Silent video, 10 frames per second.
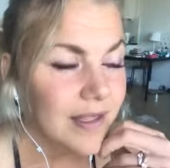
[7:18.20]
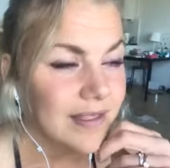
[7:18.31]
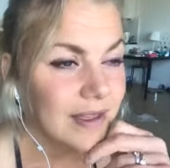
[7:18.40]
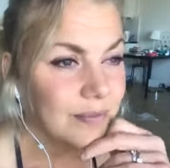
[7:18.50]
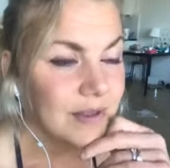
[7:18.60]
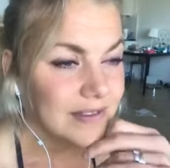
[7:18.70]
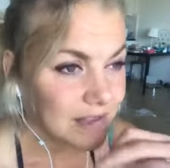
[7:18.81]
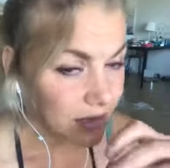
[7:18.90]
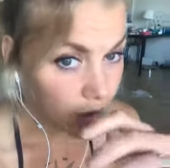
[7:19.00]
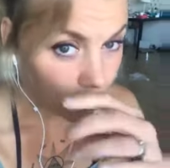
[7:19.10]
That means
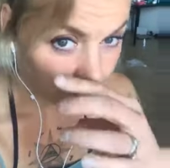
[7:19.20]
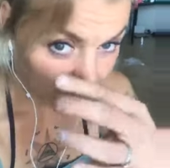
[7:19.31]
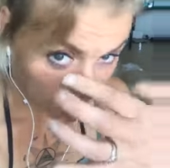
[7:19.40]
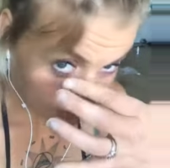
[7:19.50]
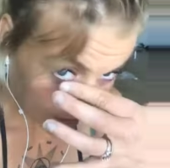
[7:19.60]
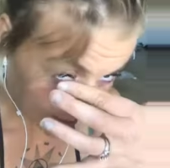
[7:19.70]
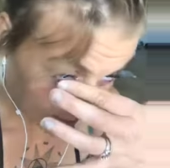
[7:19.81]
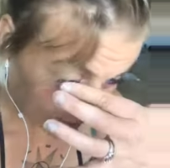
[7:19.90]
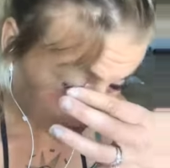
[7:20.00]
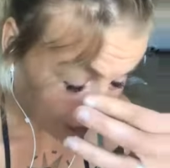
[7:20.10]
that, oh, I
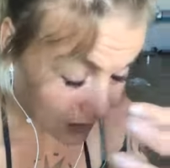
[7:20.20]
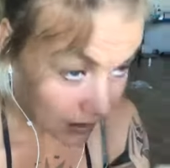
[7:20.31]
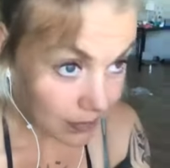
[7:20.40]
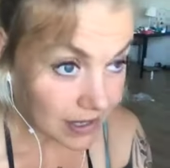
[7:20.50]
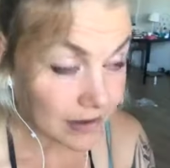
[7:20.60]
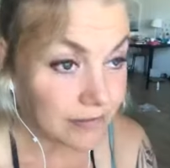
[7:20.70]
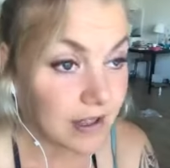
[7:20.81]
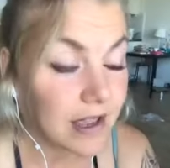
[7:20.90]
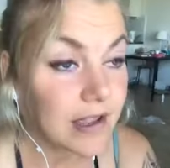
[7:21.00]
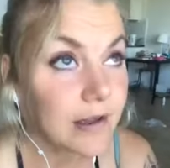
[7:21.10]
have something in my left
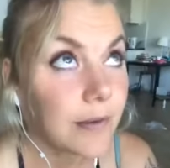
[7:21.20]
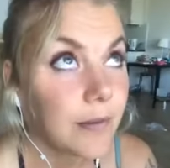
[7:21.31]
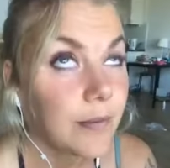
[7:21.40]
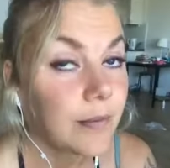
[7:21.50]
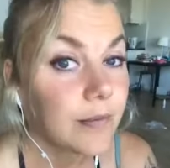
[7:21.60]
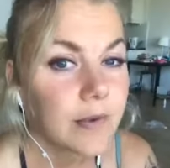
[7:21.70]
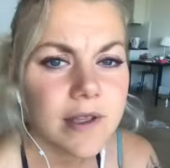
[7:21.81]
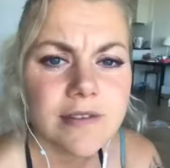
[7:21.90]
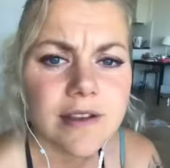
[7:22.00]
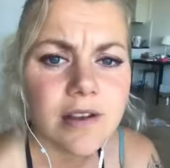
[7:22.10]
eye.
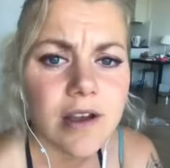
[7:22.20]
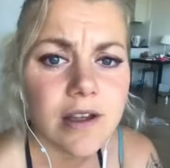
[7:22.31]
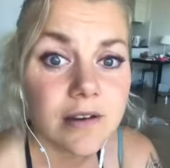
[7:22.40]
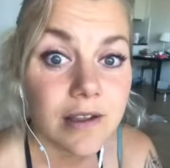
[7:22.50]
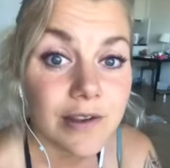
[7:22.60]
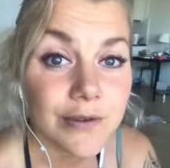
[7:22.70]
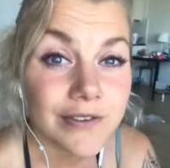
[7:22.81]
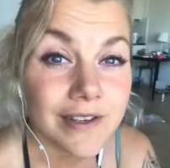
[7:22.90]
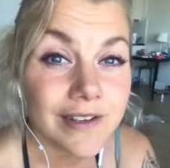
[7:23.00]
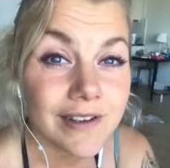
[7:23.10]
Is it gone? Can you
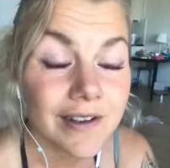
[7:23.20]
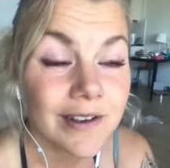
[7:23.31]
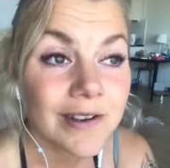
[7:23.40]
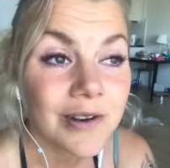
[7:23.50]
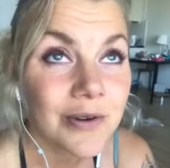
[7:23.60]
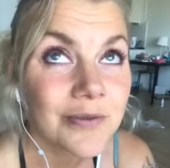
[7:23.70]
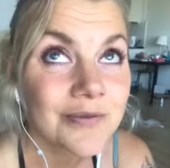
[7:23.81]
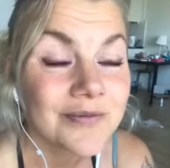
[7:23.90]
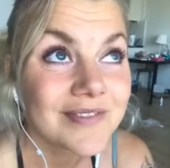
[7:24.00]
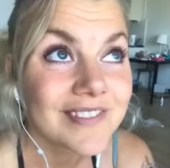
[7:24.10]
see it? No,
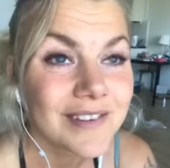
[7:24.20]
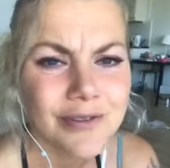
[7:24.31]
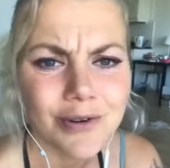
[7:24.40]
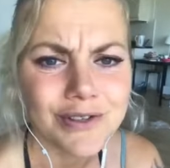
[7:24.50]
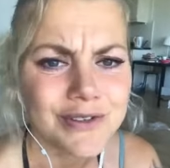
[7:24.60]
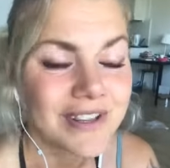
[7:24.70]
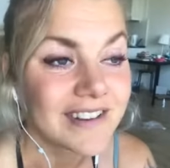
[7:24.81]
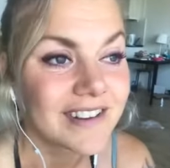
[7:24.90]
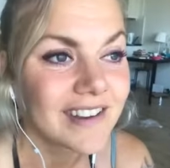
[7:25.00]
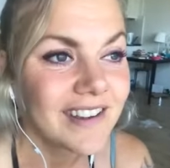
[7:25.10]
of course you cannot.